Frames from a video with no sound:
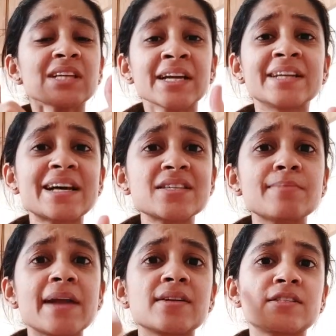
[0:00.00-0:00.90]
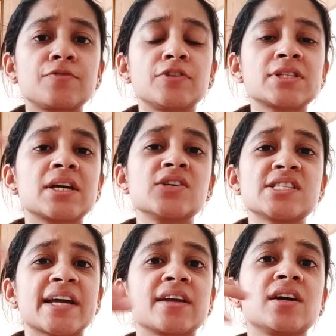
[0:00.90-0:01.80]
it doesn't matter it's the first country,
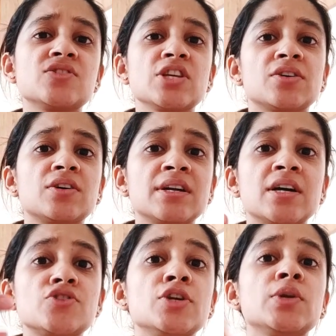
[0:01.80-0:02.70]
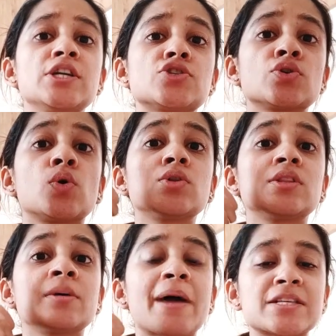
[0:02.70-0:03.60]
second country, third country. You need to know
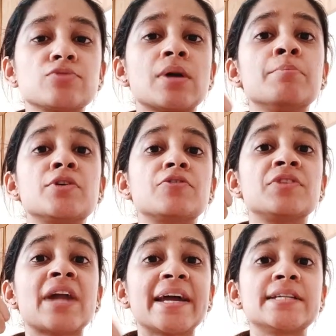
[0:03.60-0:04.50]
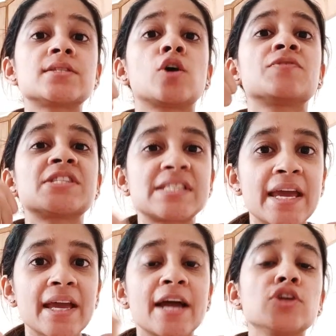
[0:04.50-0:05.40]
the maximum number of nights of
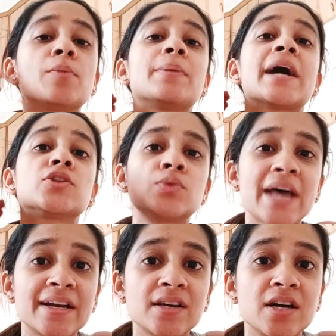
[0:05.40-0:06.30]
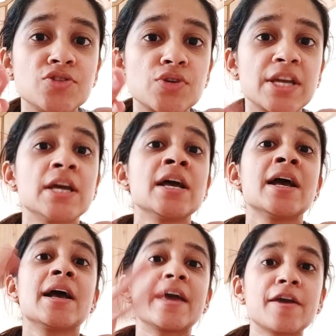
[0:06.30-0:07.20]
stay and you apply through that country.
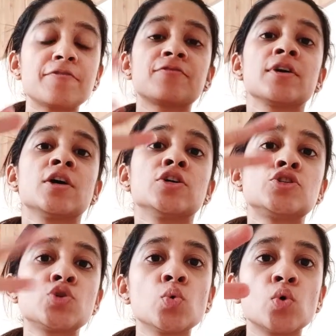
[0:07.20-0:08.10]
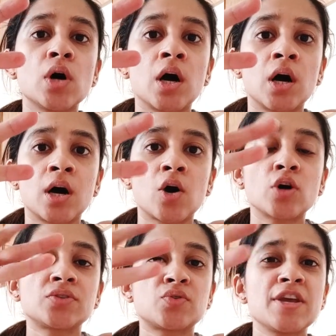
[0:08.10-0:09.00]
If 2
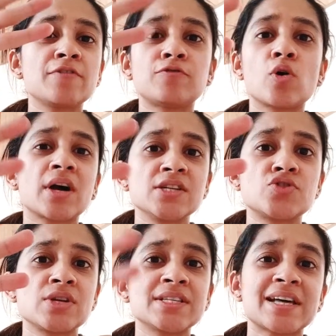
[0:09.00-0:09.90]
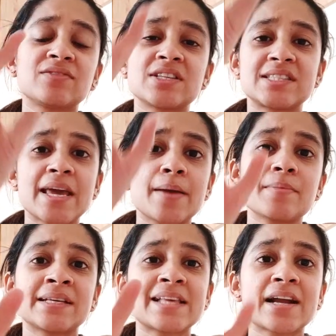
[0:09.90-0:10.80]
or 3, 4 countries have the same
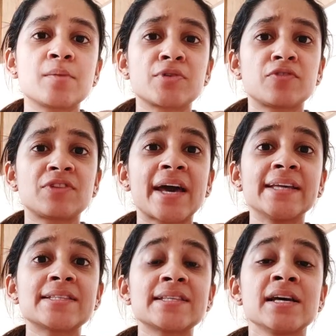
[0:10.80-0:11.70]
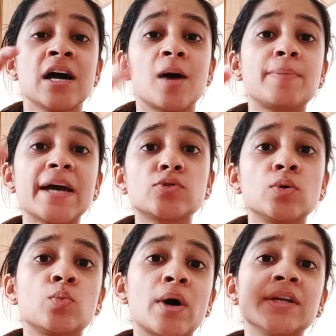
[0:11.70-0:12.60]
exact number of nights, apply to
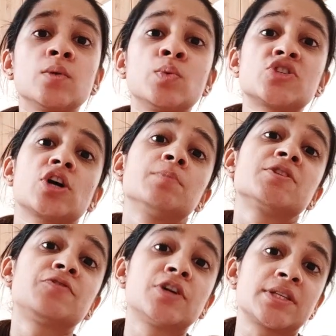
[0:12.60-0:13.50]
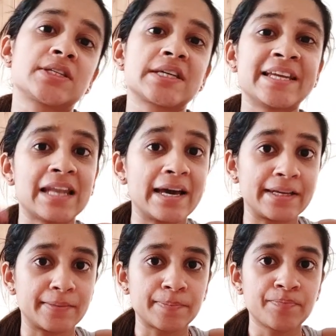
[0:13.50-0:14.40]
the one which comes first in
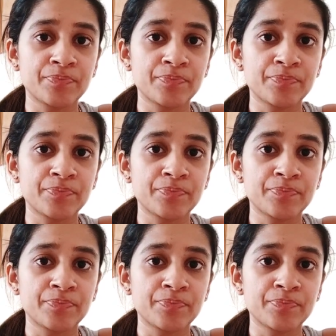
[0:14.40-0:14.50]
line.